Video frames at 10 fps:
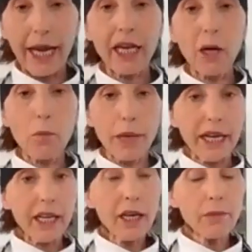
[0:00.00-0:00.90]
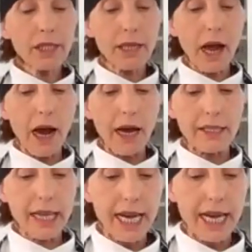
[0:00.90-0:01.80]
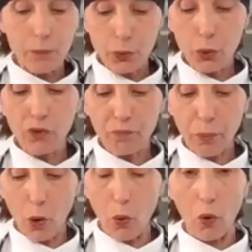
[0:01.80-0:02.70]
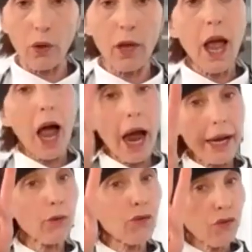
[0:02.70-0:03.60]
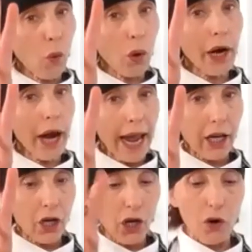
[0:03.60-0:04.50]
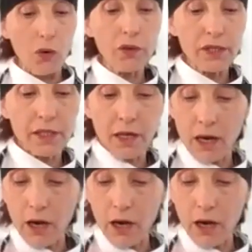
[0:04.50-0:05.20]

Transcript: In a medium-sized heat-proof bowl, I have 4 egg yolks,